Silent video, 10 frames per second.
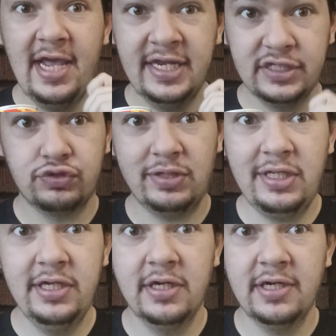It is
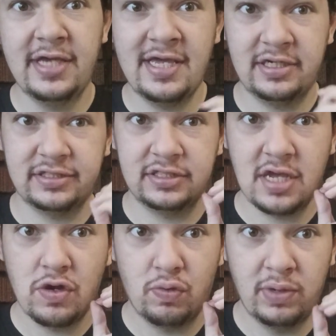really good, and it's
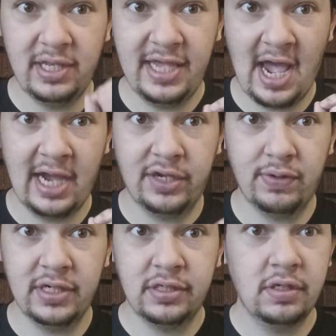really
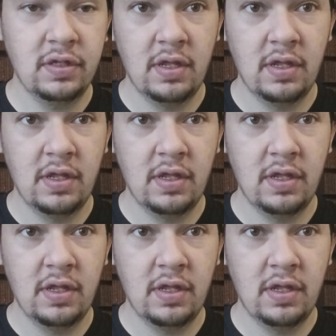accurate.